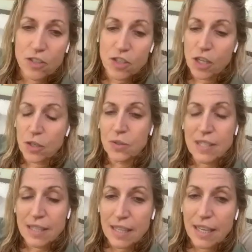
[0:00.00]
Joe's
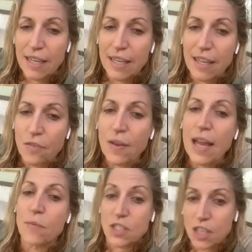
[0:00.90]
and think if I
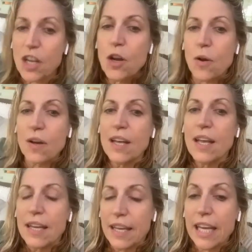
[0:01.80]
was gonna
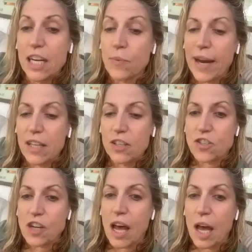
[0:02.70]
get a regular
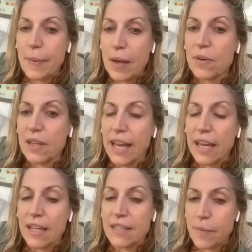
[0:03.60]
job, I would like
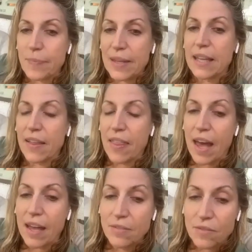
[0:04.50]
something like
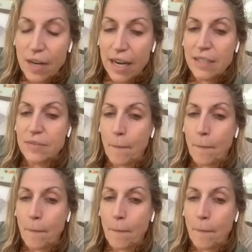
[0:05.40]
that, right?